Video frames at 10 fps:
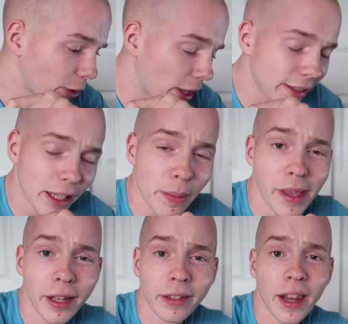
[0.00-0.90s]
So that's gonna
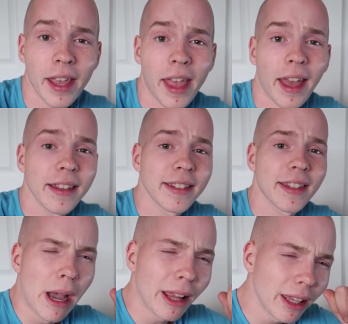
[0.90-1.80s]
be it today, guys.
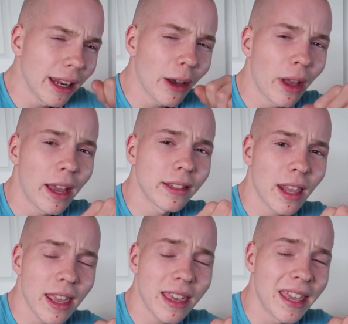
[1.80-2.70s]
Molly now has
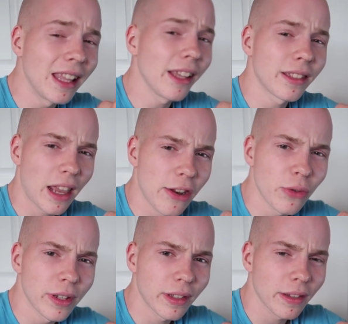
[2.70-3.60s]
a keyless
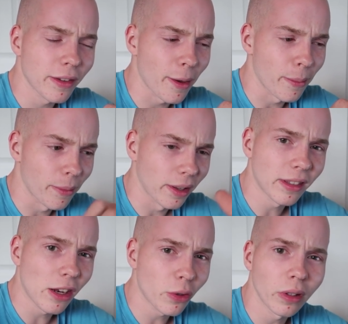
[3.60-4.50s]
entry system, a
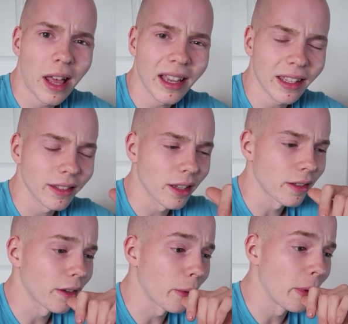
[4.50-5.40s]
central locking
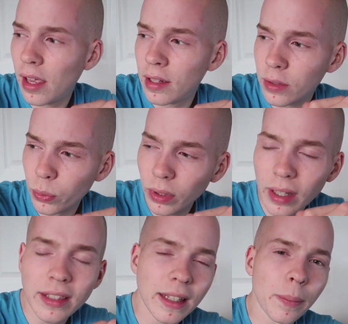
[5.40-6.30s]
system. It's a
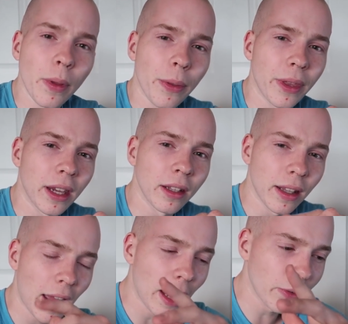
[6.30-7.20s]
really simple thing
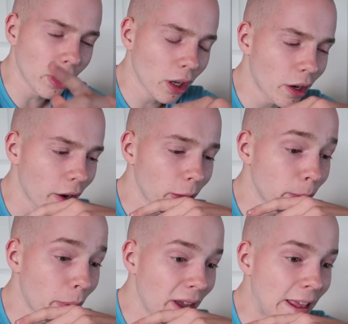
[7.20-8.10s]
to have on a car,
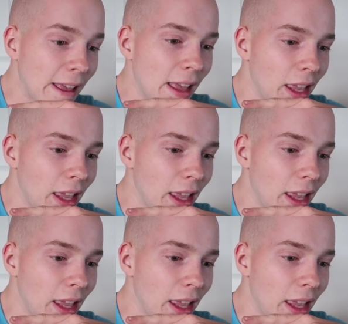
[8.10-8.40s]
but